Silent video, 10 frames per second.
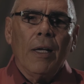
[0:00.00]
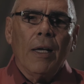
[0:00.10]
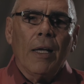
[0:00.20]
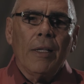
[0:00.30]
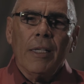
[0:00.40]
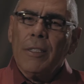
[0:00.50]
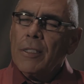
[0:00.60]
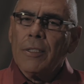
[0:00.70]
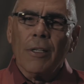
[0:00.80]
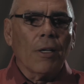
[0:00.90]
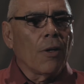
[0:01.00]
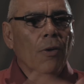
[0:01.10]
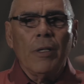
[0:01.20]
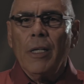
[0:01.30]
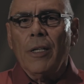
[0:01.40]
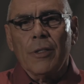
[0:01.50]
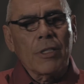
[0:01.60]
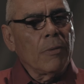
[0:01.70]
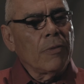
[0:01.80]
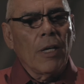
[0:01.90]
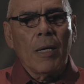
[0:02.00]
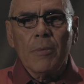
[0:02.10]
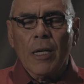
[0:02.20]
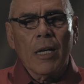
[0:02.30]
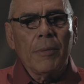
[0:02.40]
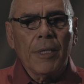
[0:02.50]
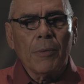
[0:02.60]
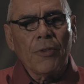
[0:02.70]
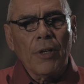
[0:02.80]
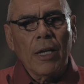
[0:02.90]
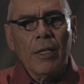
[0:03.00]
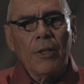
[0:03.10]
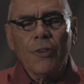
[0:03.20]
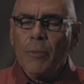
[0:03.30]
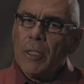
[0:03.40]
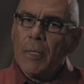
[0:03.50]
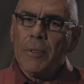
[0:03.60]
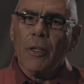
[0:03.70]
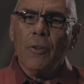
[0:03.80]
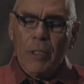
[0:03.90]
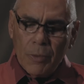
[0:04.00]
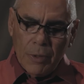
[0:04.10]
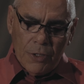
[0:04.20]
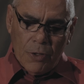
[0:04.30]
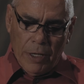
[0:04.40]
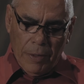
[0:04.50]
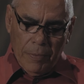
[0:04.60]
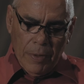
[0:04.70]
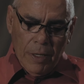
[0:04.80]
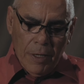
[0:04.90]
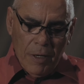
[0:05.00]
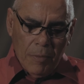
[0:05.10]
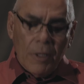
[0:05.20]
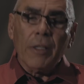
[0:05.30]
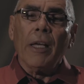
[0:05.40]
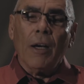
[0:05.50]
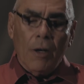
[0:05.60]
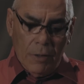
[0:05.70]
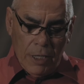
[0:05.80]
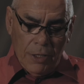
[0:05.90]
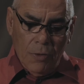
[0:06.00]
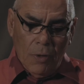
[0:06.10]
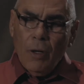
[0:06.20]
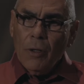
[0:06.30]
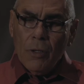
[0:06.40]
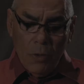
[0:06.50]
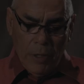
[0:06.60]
and they just start going in there. Sometimes they come in there with sadness, sometimes they go in there with joy, but they do all go